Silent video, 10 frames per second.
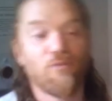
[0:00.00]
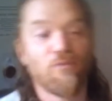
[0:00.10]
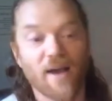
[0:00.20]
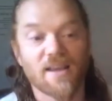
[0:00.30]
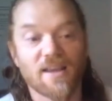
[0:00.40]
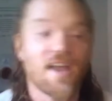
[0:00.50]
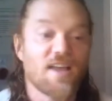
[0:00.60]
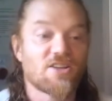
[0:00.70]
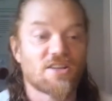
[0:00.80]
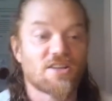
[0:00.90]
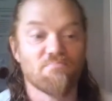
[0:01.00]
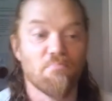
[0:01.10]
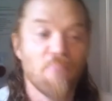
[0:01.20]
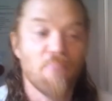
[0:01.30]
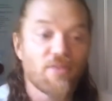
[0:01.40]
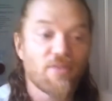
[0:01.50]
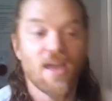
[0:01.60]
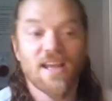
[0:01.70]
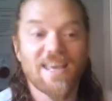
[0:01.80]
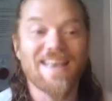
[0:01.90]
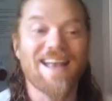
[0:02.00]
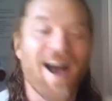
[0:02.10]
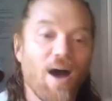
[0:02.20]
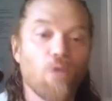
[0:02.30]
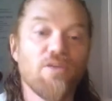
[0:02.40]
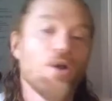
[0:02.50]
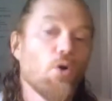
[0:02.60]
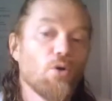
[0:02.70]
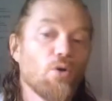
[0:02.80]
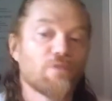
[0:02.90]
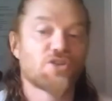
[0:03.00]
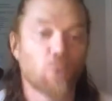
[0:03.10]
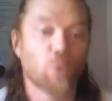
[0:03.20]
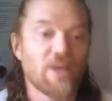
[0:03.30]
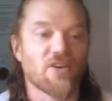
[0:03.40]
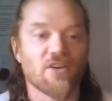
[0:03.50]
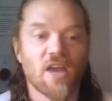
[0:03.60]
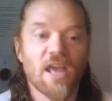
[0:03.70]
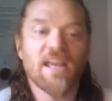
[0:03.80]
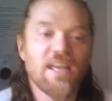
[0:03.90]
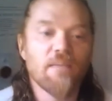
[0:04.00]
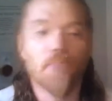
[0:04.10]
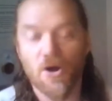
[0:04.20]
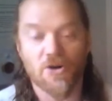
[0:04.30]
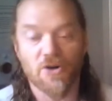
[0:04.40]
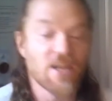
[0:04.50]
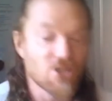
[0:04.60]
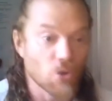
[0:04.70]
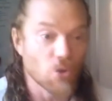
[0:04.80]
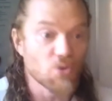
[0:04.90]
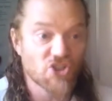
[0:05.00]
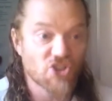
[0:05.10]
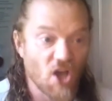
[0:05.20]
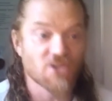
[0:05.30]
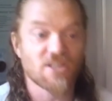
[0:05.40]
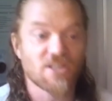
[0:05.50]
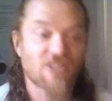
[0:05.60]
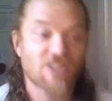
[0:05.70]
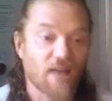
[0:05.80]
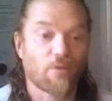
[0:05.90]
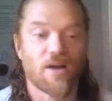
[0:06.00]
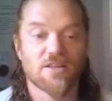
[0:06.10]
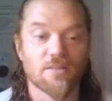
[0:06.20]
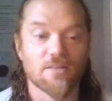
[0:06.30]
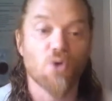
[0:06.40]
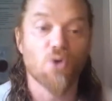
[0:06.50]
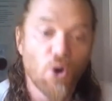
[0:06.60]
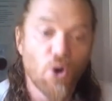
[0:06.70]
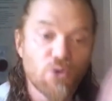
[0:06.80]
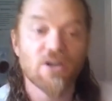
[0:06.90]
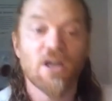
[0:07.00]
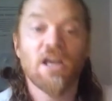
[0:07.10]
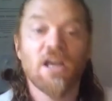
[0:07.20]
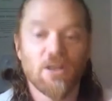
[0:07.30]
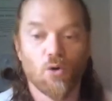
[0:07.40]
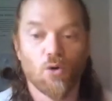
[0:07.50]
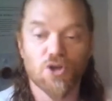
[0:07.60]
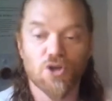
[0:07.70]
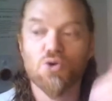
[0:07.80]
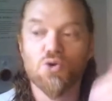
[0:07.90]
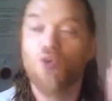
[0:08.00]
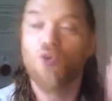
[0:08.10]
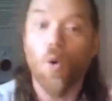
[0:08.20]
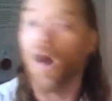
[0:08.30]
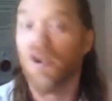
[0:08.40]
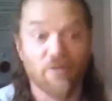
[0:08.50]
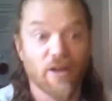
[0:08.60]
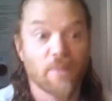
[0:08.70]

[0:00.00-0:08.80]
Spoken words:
Viking Age myth, King Aun the Old of Sweden, he murdered his own sons. He sacrificed them to Odin in order to go on living.